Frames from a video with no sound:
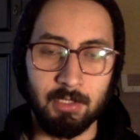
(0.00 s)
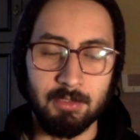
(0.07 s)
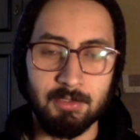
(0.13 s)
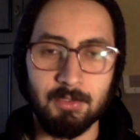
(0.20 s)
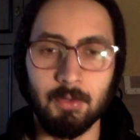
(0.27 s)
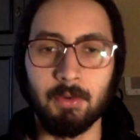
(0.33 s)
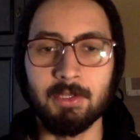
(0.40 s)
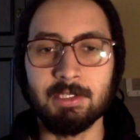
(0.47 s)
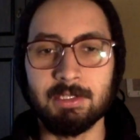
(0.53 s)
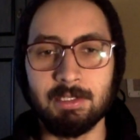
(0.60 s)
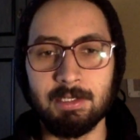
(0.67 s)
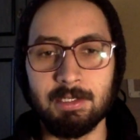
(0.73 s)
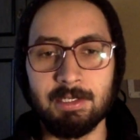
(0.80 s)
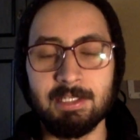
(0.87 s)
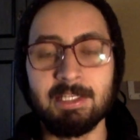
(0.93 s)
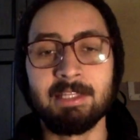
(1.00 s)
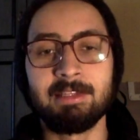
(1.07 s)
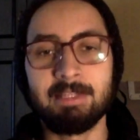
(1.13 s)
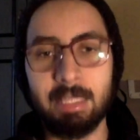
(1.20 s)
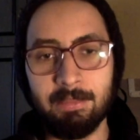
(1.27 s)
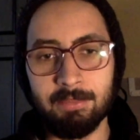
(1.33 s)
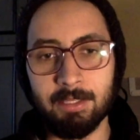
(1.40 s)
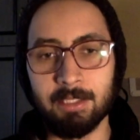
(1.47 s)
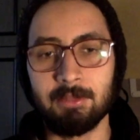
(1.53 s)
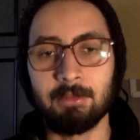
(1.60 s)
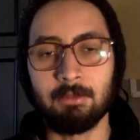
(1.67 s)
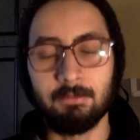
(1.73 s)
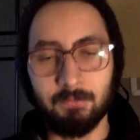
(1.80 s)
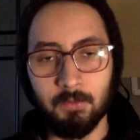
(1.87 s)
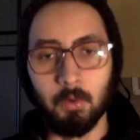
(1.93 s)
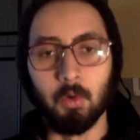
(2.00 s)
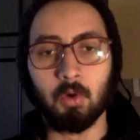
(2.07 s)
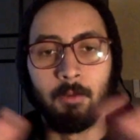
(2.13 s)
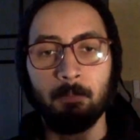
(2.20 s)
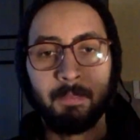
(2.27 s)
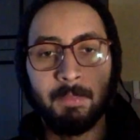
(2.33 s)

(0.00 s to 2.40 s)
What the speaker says: So it's intended for